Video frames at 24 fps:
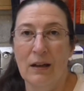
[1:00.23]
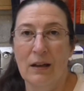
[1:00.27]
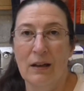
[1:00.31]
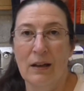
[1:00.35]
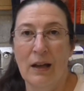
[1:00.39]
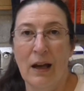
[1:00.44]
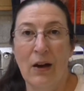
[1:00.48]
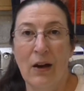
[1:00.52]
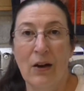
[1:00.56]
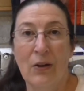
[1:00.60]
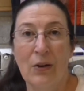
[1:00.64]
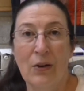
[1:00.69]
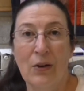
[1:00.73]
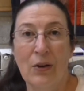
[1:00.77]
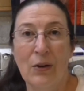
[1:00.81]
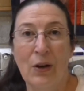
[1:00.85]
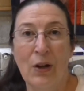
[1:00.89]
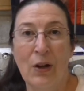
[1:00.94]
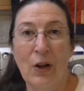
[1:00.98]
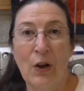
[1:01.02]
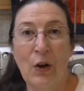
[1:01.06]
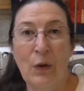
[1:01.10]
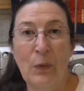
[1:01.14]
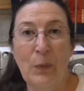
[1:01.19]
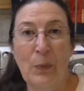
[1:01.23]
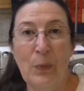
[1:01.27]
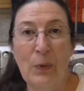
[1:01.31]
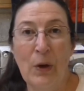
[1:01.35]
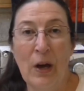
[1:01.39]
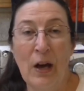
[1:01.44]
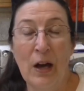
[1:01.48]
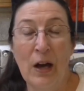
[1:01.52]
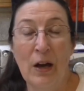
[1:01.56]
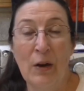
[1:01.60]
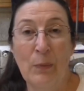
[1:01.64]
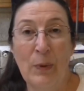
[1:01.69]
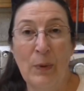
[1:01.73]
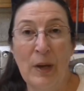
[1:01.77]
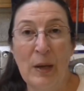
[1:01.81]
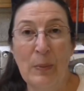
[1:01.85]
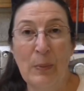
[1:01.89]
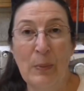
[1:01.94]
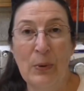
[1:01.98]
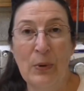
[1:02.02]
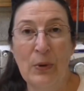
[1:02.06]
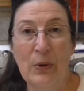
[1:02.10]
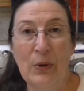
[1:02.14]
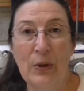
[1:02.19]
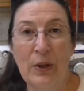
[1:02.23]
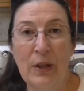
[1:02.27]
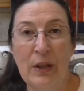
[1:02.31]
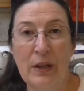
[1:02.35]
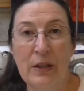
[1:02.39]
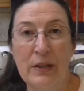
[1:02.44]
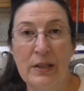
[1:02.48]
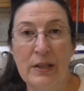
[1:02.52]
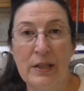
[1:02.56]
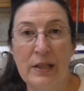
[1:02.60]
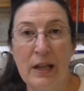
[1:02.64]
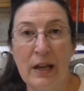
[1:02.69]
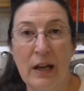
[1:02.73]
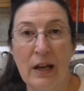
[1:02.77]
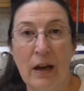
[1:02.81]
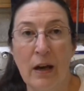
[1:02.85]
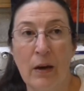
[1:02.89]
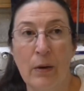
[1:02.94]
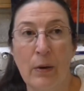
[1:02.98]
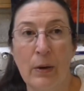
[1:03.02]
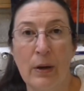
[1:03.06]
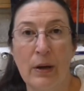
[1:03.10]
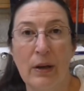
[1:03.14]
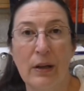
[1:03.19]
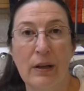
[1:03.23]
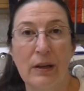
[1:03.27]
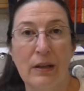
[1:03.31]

Now, a lot of um, people that uh,